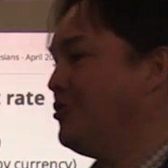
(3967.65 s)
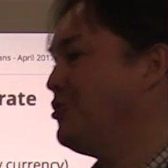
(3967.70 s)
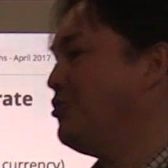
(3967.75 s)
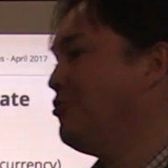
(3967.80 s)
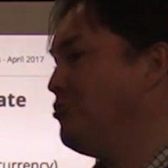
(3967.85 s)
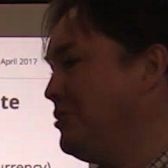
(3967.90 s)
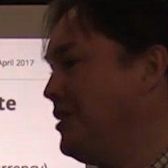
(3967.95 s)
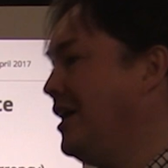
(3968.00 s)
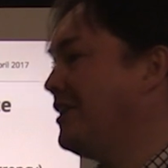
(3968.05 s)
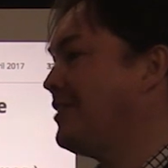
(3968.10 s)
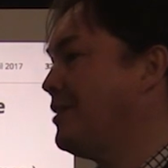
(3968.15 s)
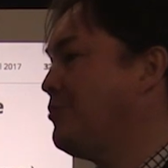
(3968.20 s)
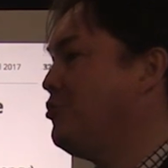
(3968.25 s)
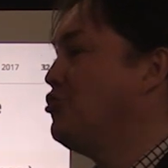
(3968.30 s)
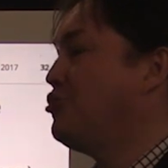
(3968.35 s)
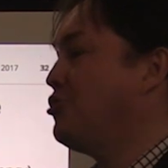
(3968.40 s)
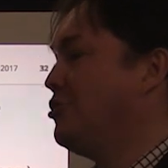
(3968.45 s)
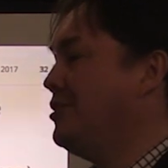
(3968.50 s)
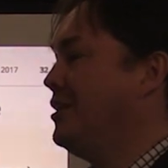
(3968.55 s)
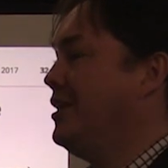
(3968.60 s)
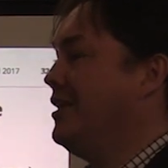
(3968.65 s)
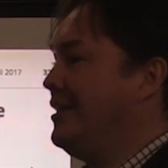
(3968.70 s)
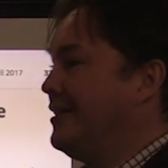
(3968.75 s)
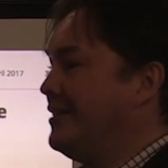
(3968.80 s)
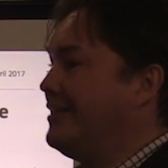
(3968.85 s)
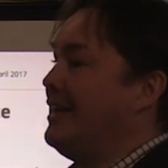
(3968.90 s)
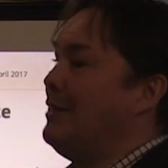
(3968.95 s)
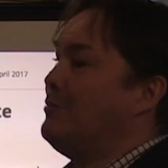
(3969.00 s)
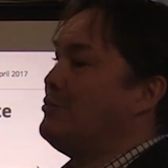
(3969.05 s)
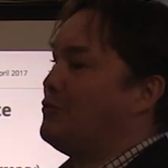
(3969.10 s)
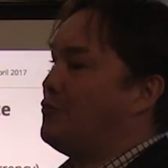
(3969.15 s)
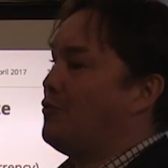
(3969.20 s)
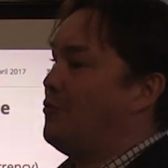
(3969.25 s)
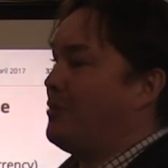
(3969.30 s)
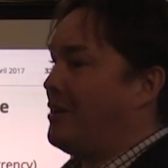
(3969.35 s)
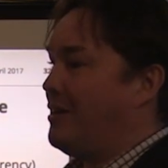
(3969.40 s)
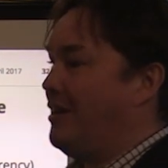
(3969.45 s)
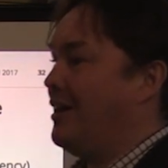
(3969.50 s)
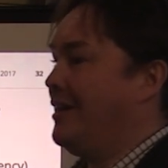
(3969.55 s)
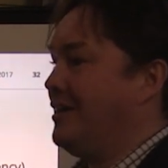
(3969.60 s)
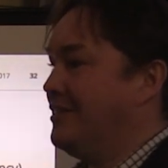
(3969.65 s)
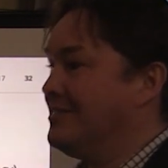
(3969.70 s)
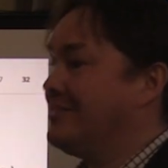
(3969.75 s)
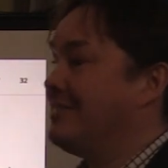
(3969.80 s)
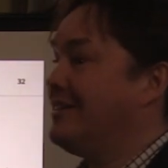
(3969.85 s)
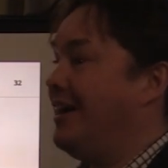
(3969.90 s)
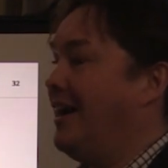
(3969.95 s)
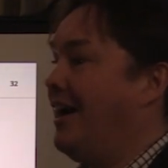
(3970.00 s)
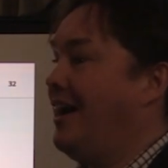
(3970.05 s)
So the attribution came from clients